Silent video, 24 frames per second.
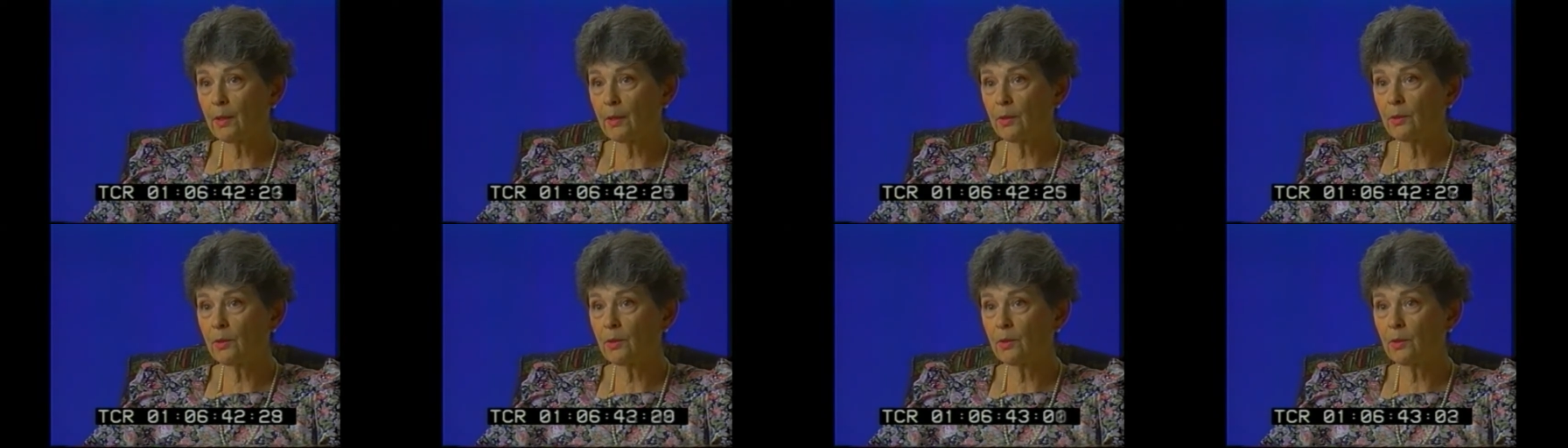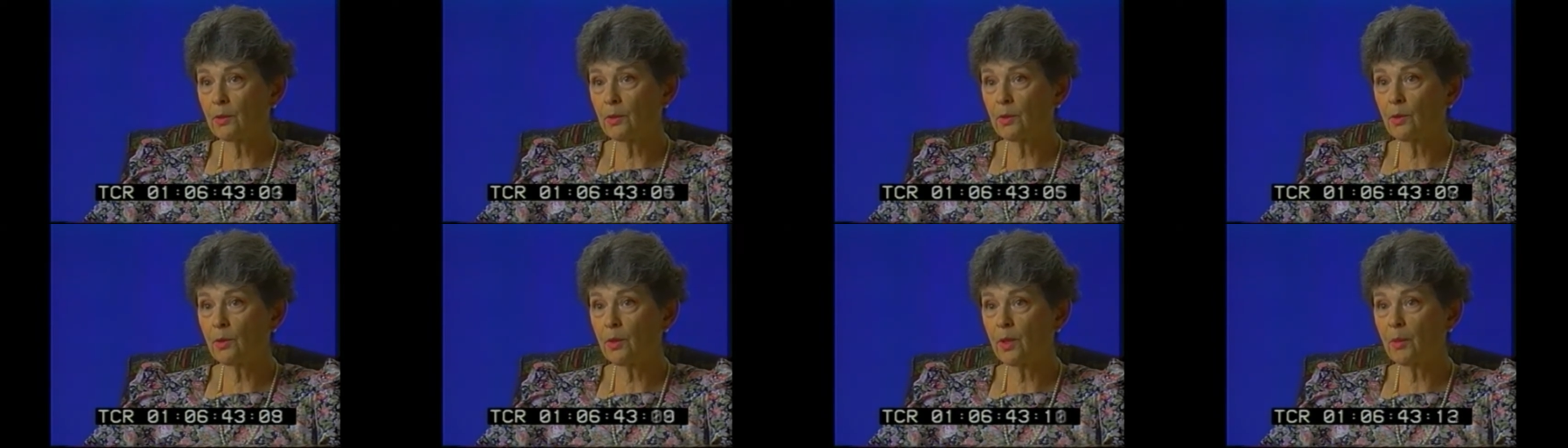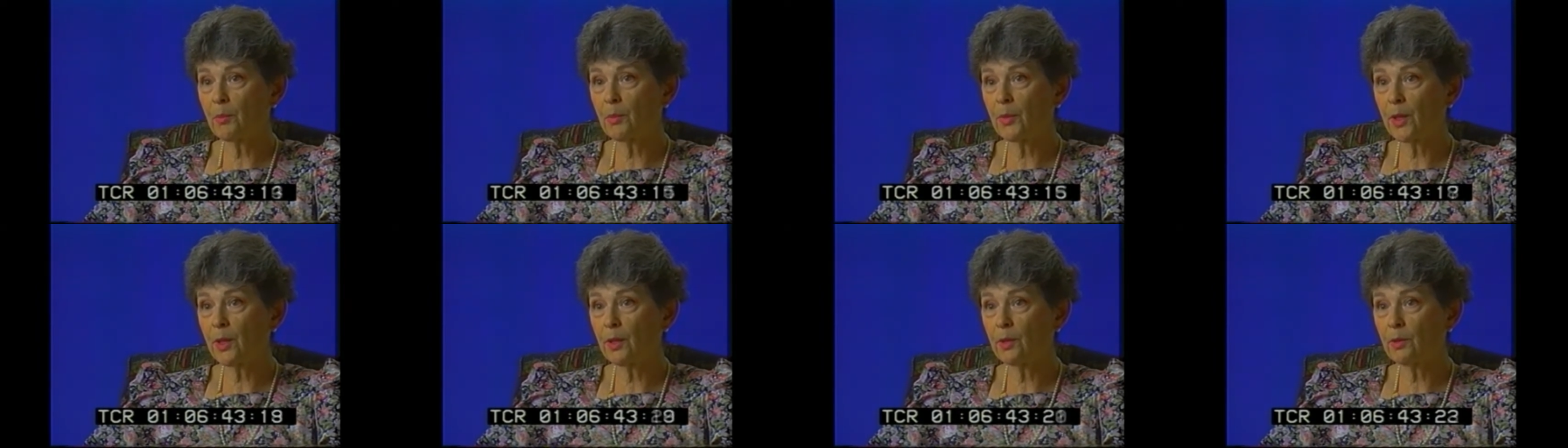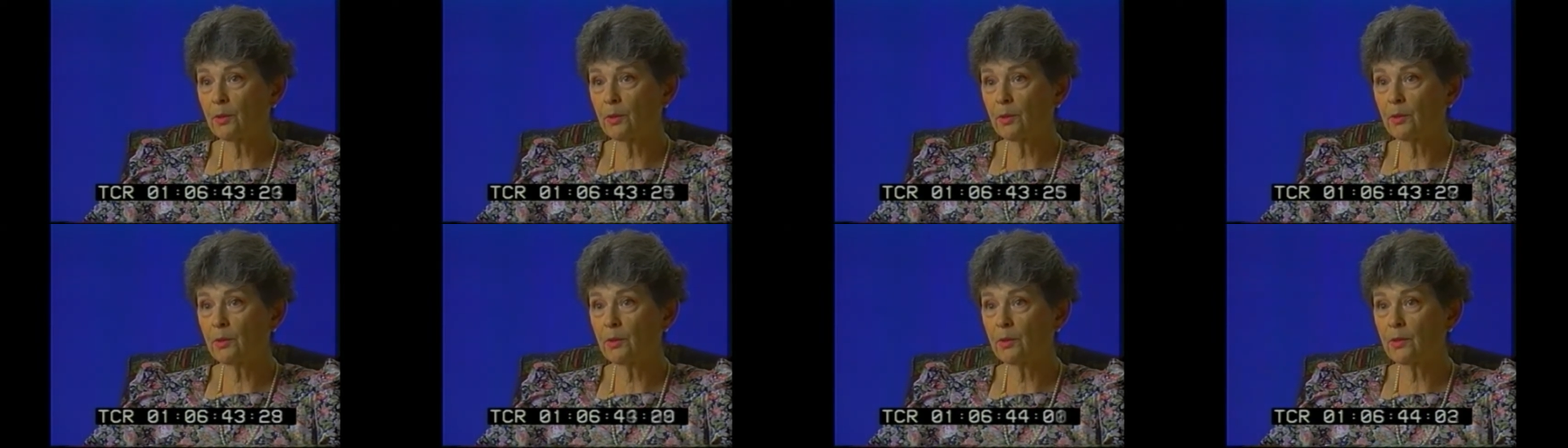to
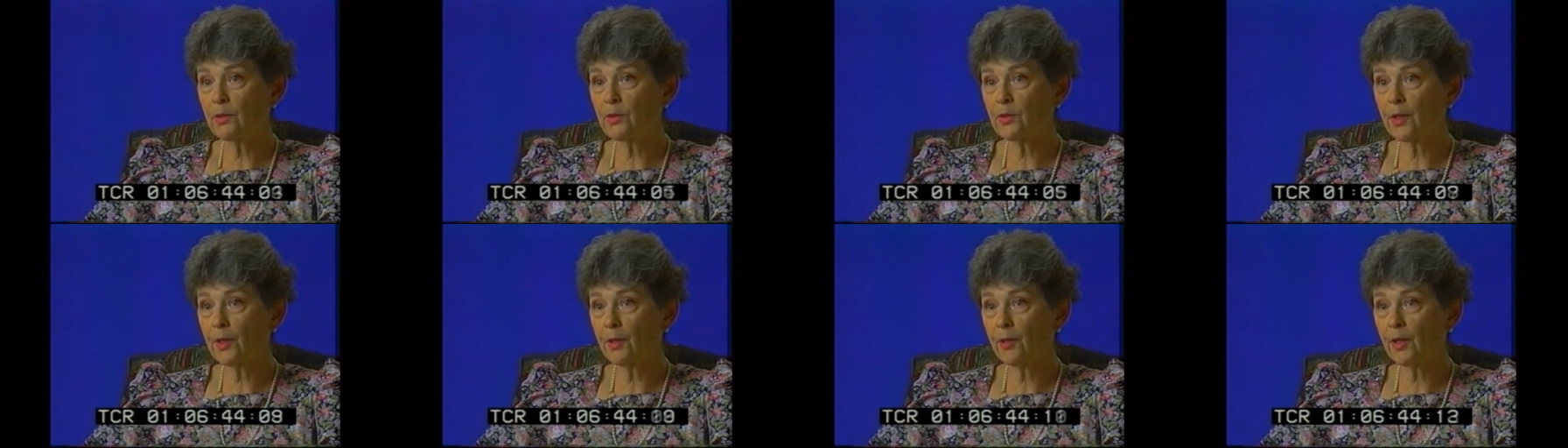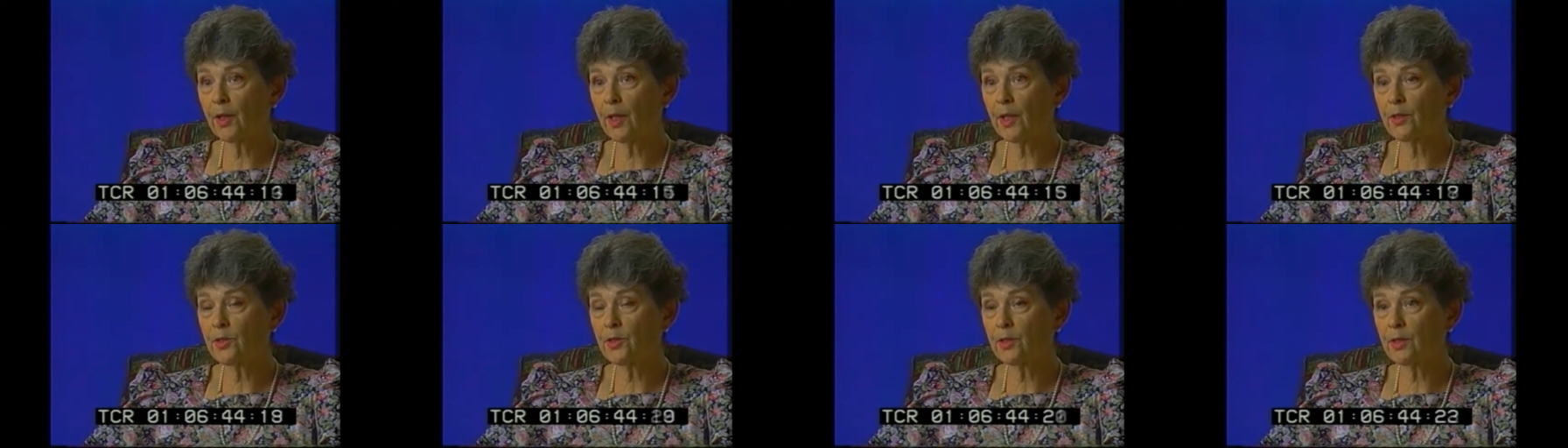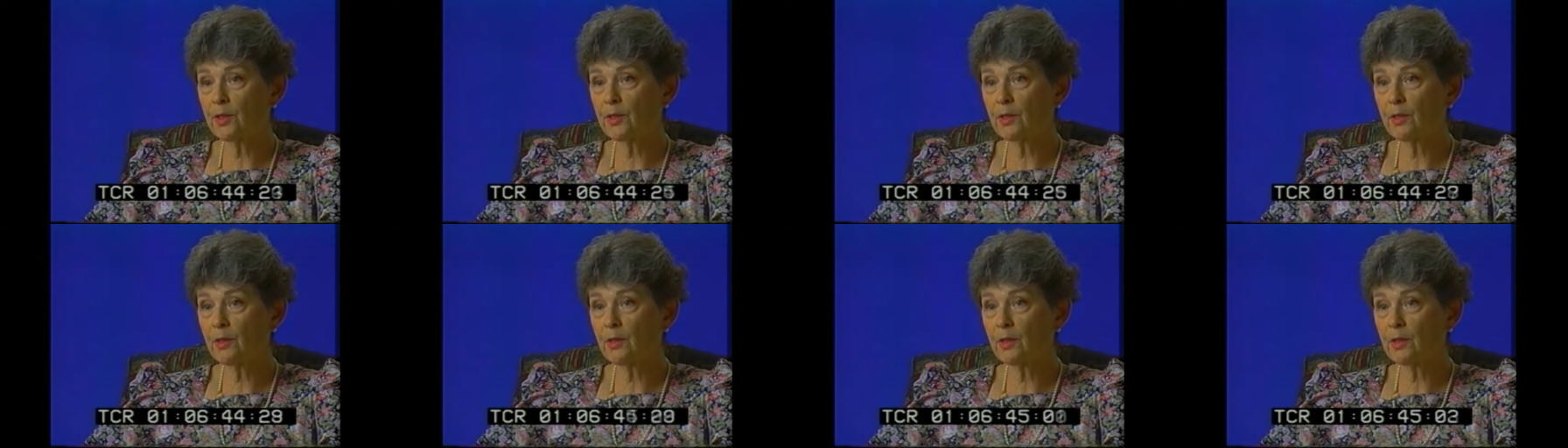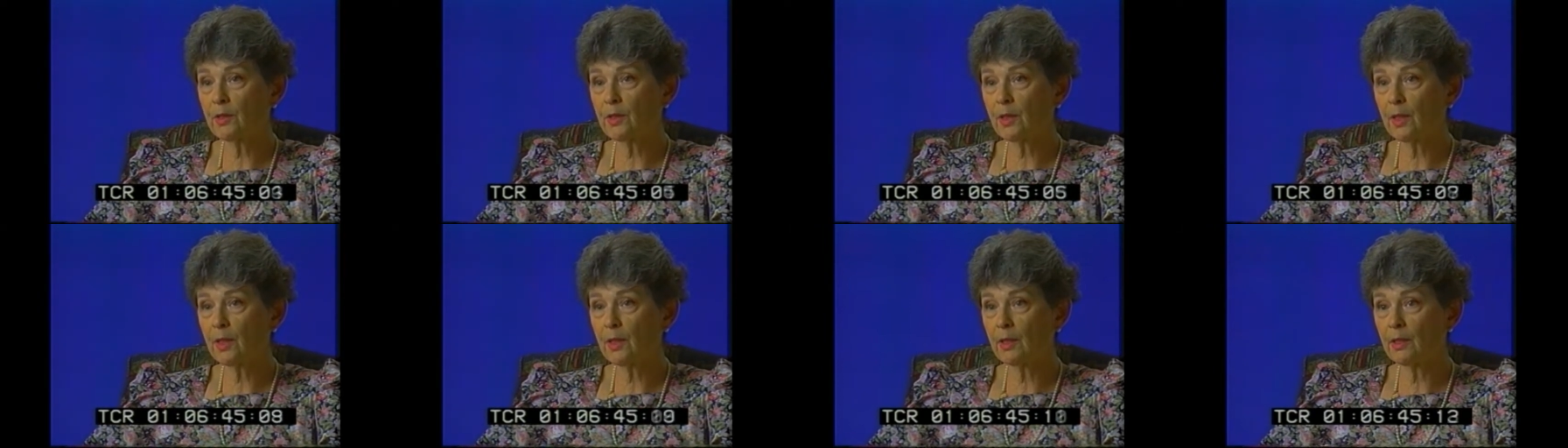appeal to the segregationists in the
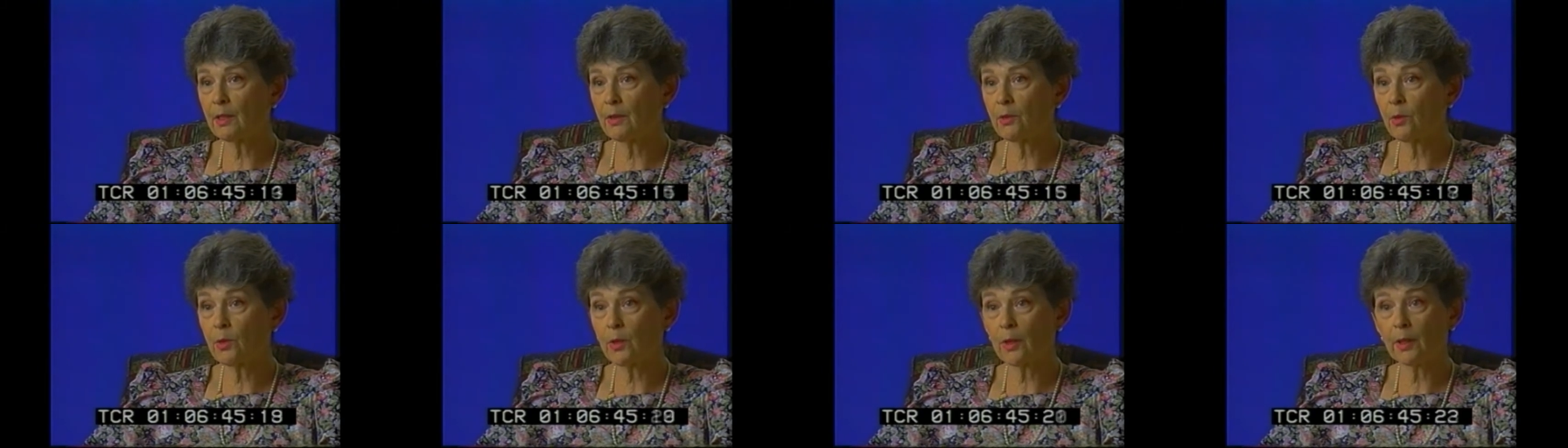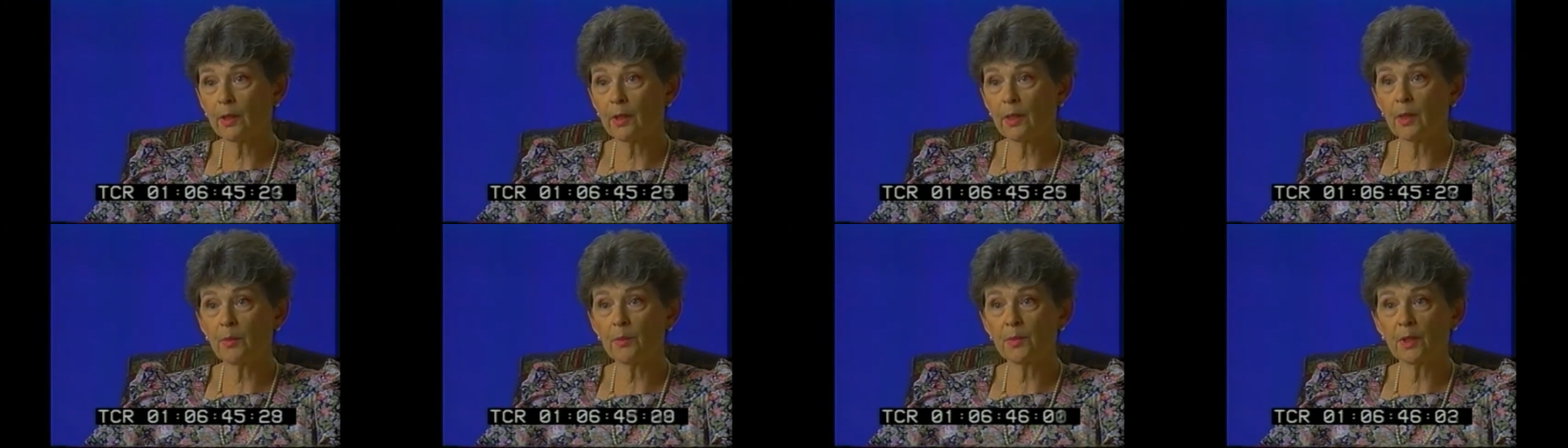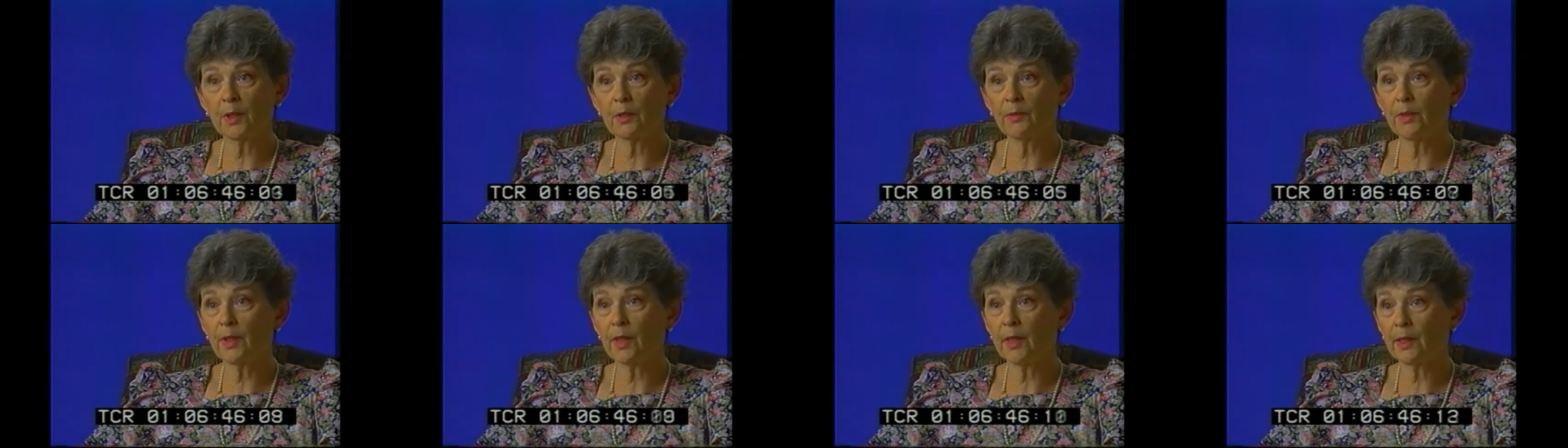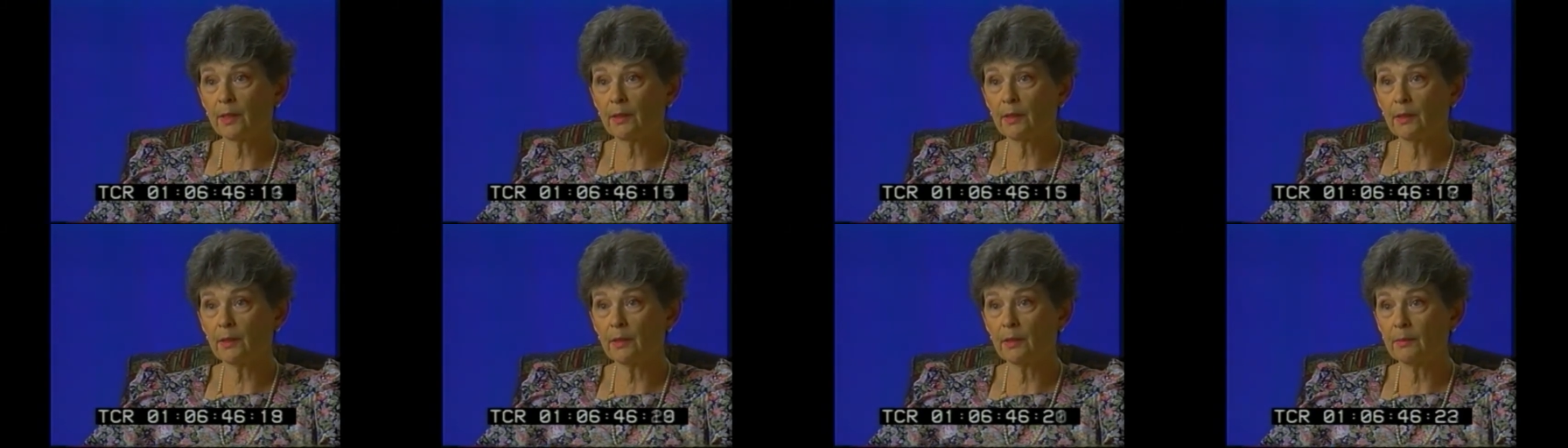state in order to get himself
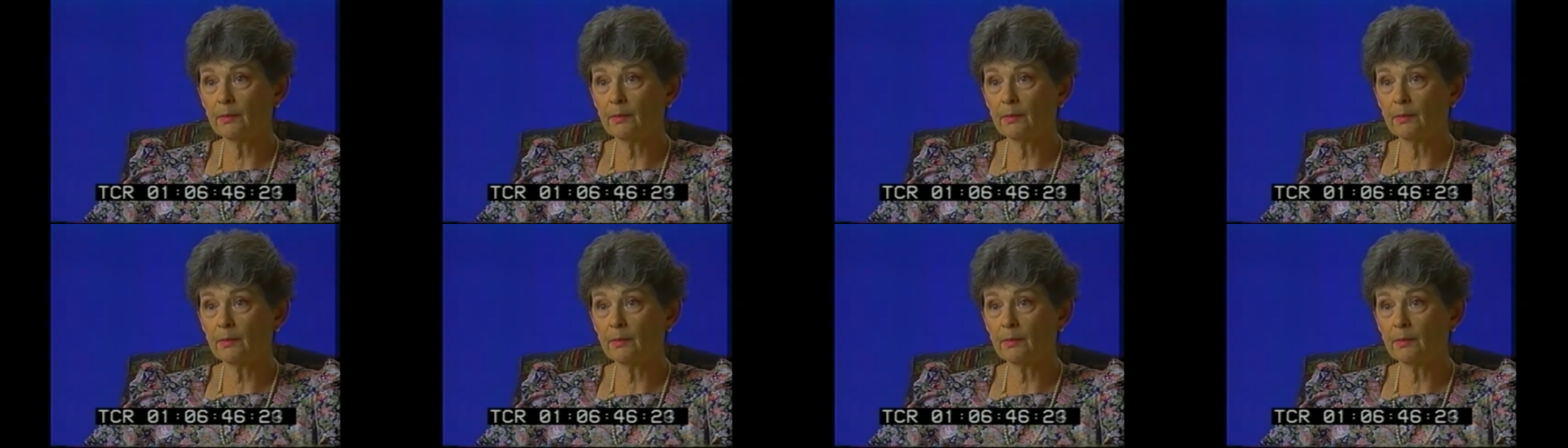elected.